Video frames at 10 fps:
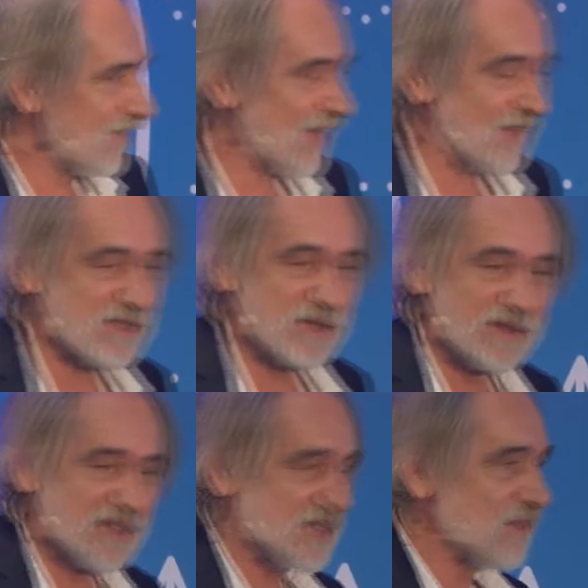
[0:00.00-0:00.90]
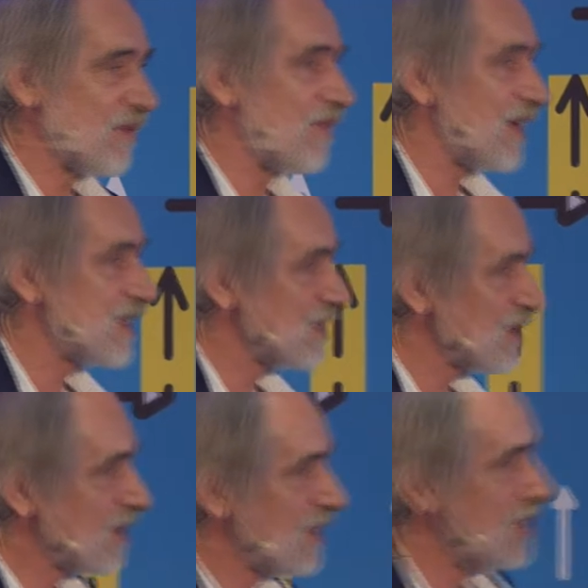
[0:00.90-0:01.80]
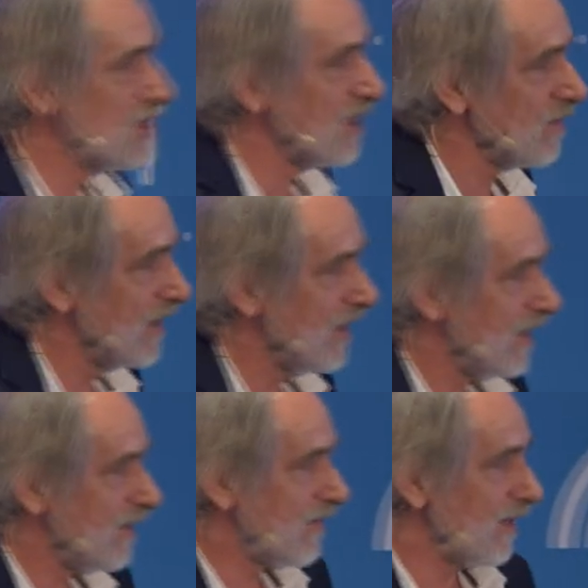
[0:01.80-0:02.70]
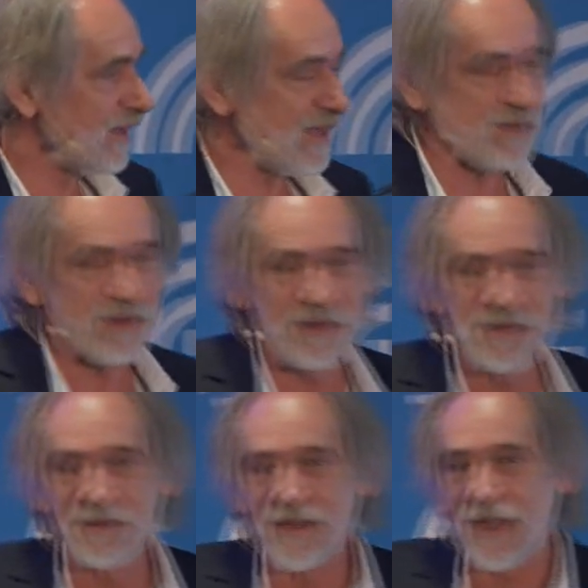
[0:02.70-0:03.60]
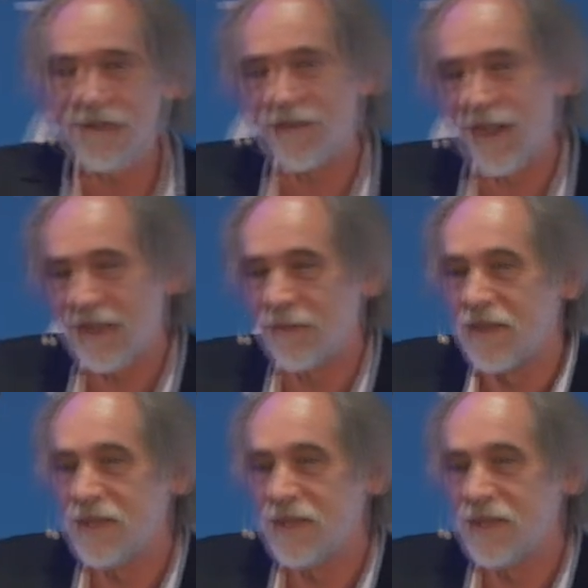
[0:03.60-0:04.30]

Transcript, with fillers: we have students and professors to teach them difficult things because you can't find them